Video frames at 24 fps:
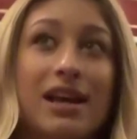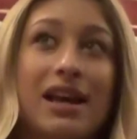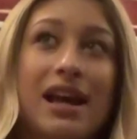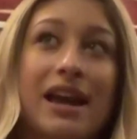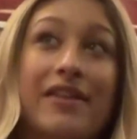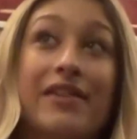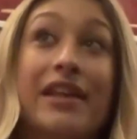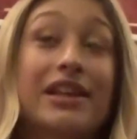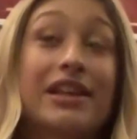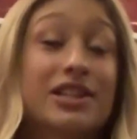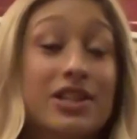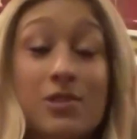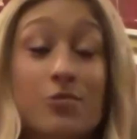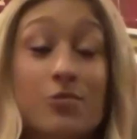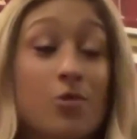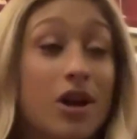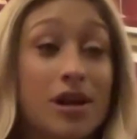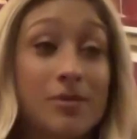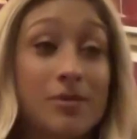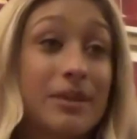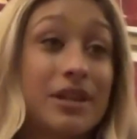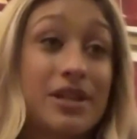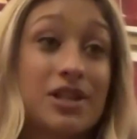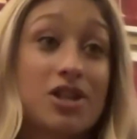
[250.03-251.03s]
and they just
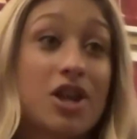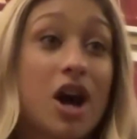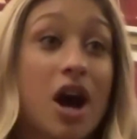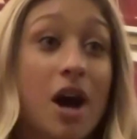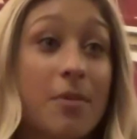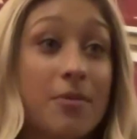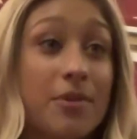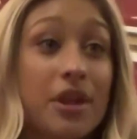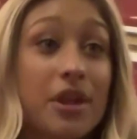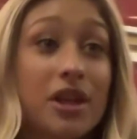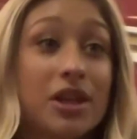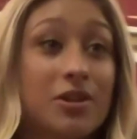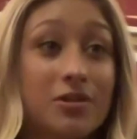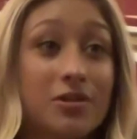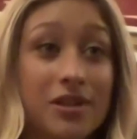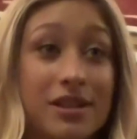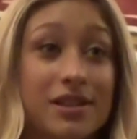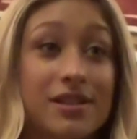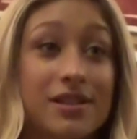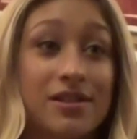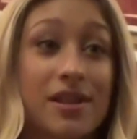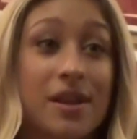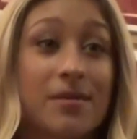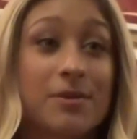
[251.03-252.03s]
wanted me to stop. They're like, you need
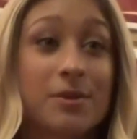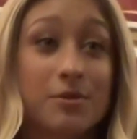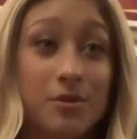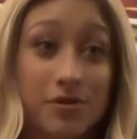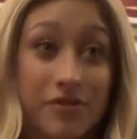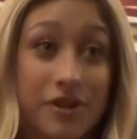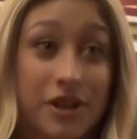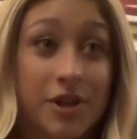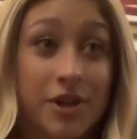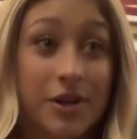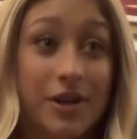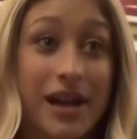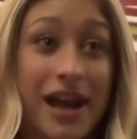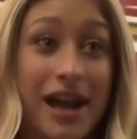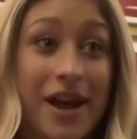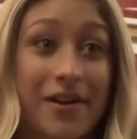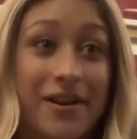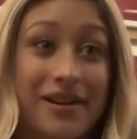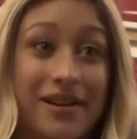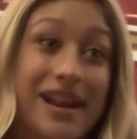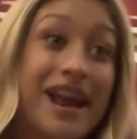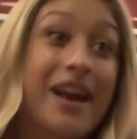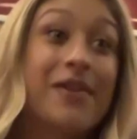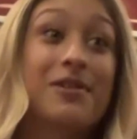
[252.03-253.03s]
to stop till we figure it
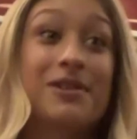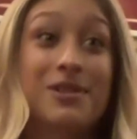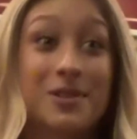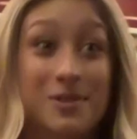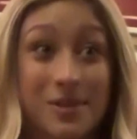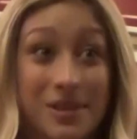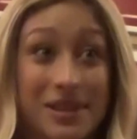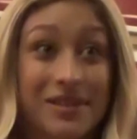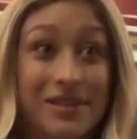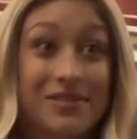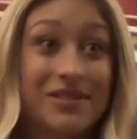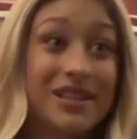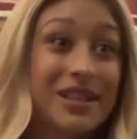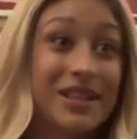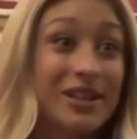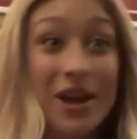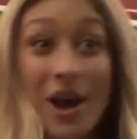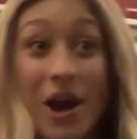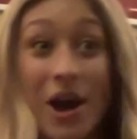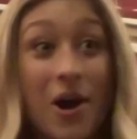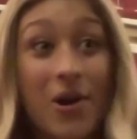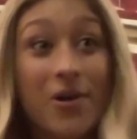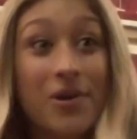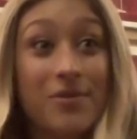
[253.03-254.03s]
out, and I was the one that was like,
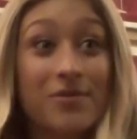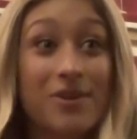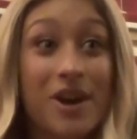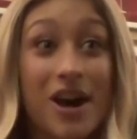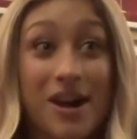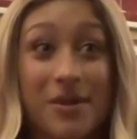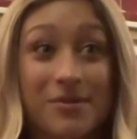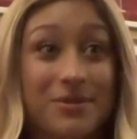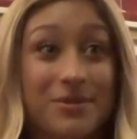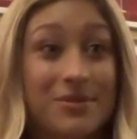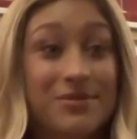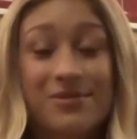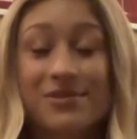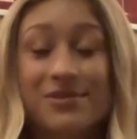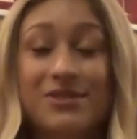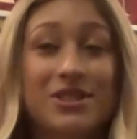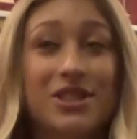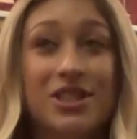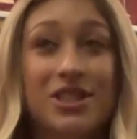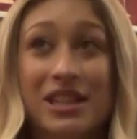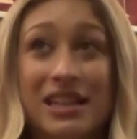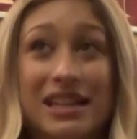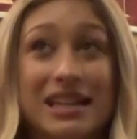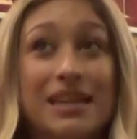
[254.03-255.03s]
no, I'm not, I'm
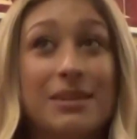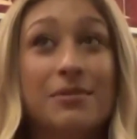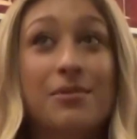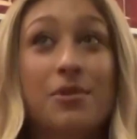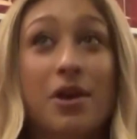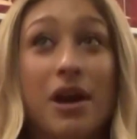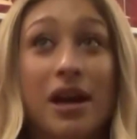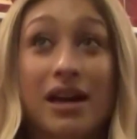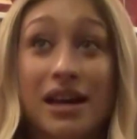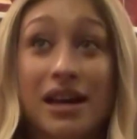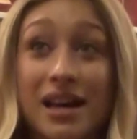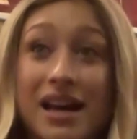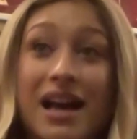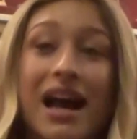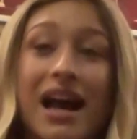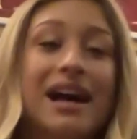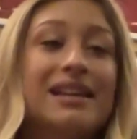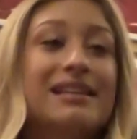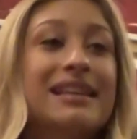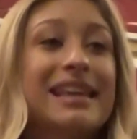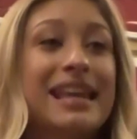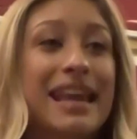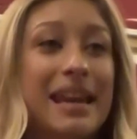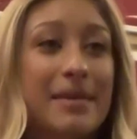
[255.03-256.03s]
just gonna keep going,
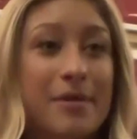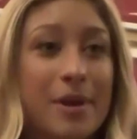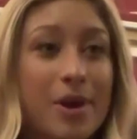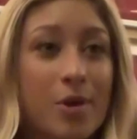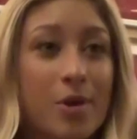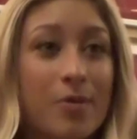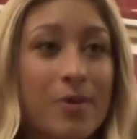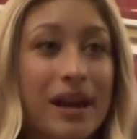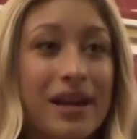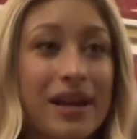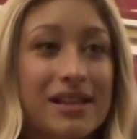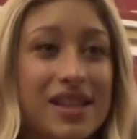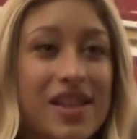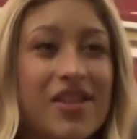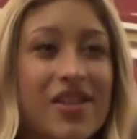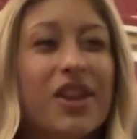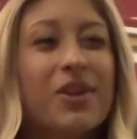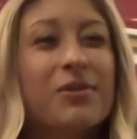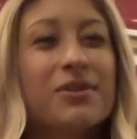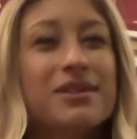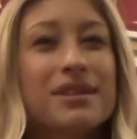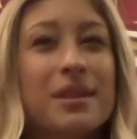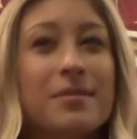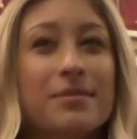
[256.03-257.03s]
I'll take it at my own pace. I thought
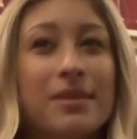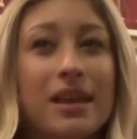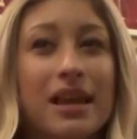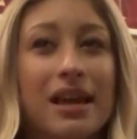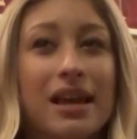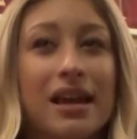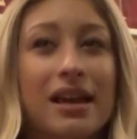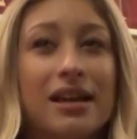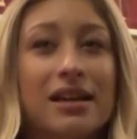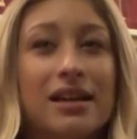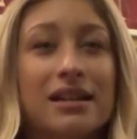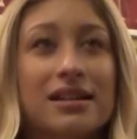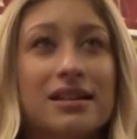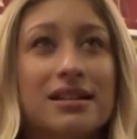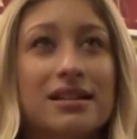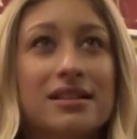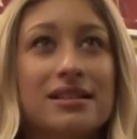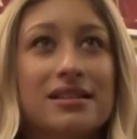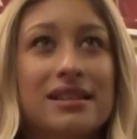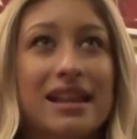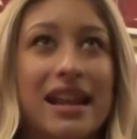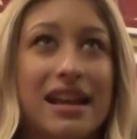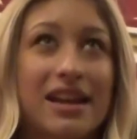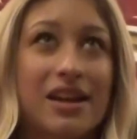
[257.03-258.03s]
it was something
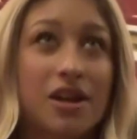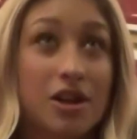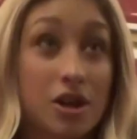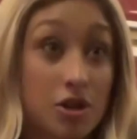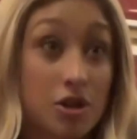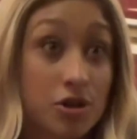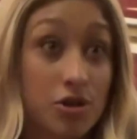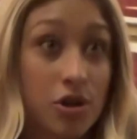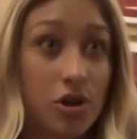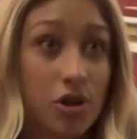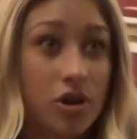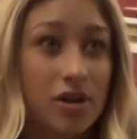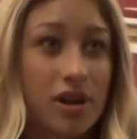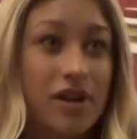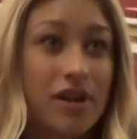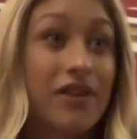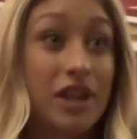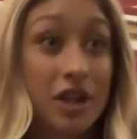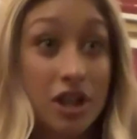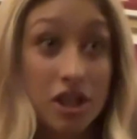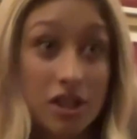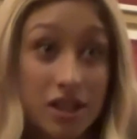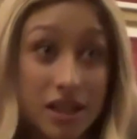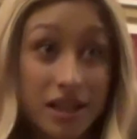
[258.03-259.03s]
that I could control
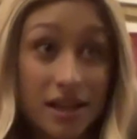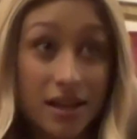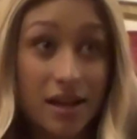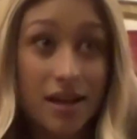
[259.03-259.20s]
eventually,